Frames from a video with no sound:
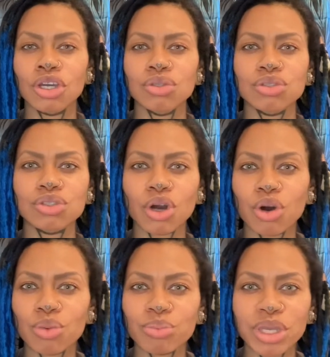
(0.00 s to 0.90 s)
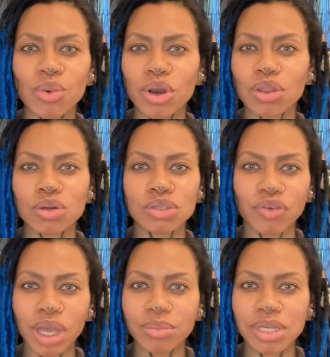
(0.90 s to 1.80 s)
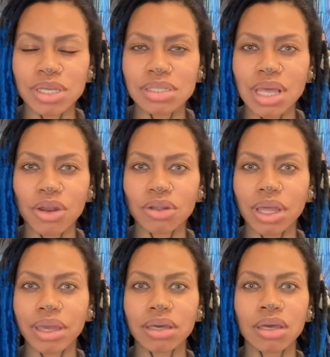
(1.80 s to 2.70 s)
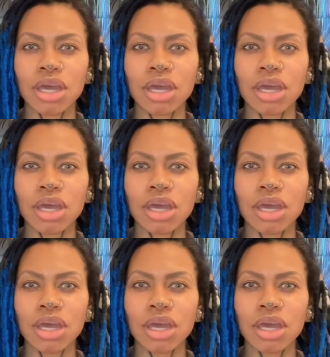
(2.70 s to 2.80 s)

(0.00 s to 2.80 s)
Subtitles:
Don't be one of those families that are like